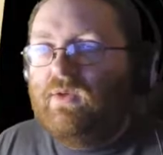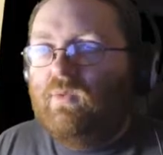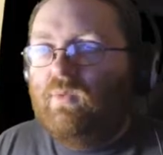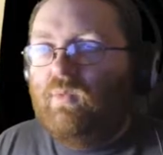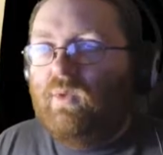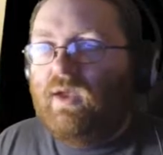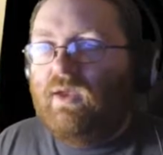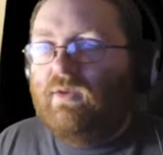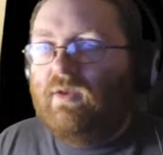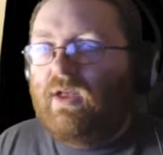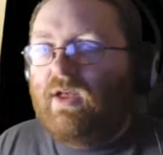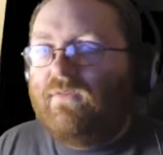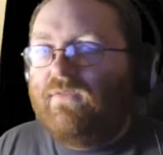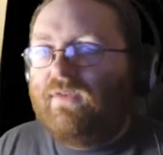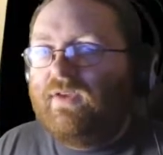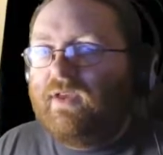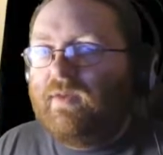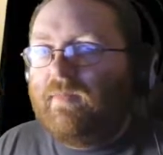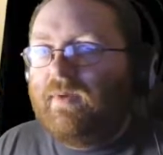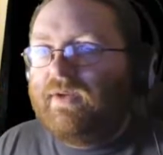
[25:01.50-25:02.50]
Well, I
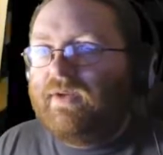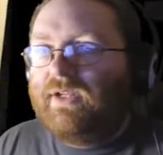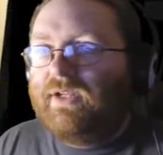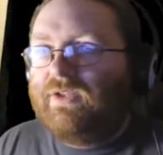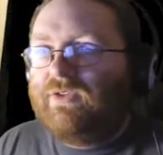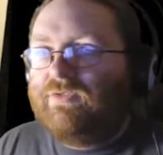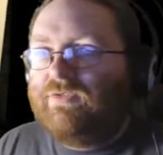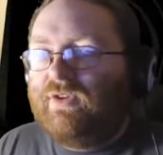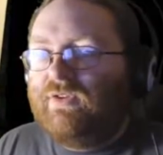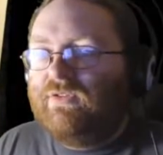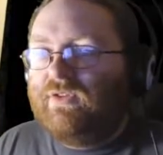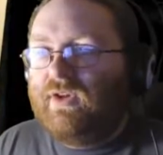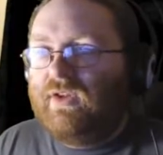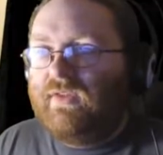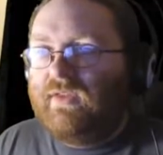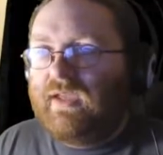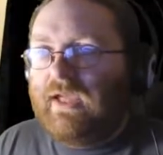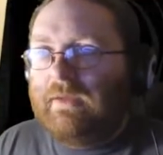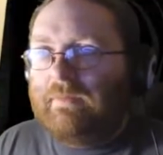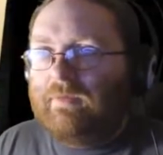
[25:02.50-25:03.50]
think I might need to restart
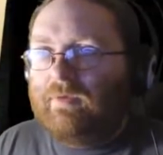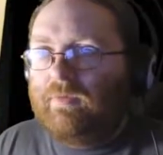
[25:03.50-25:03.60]
the game,